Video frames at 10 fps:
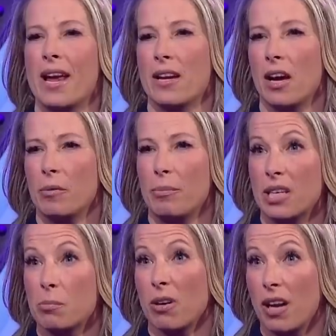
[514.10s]
in
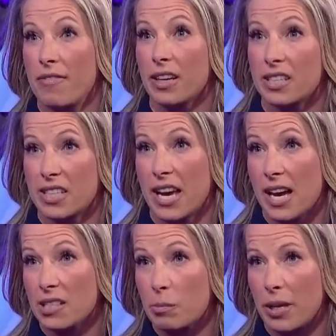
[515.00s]
and be as prolific as he
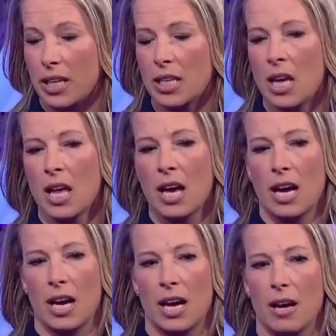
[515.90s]
has been?
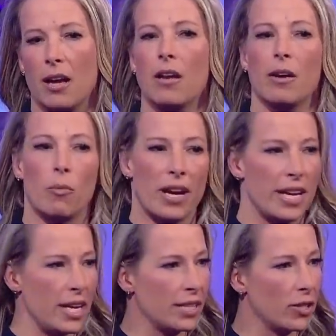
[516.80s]

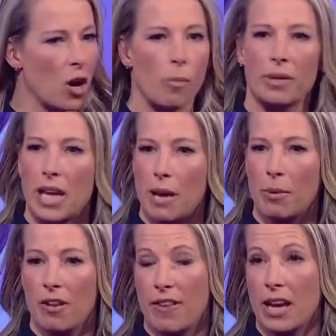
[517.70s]
When he's not
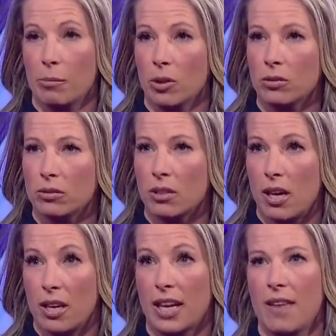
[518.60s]
been available,
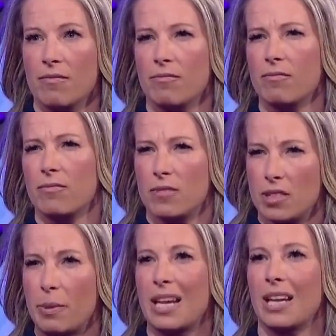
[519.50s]
again,
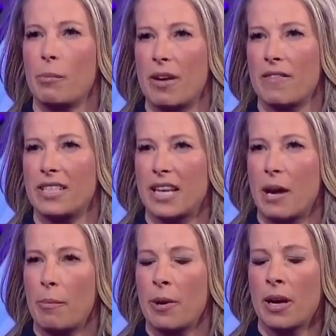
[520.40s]
there's been a little bit of a
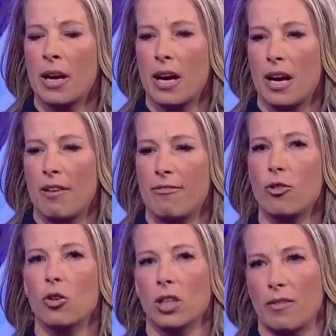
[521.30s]
dip
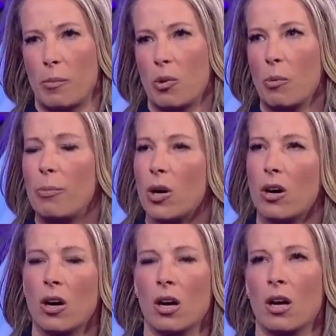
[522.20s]
for Liverpool.
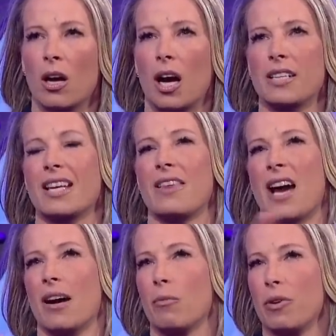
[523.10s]
But I say
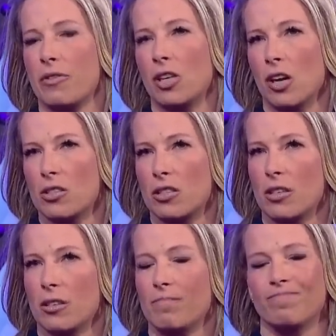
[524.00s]
that with regards to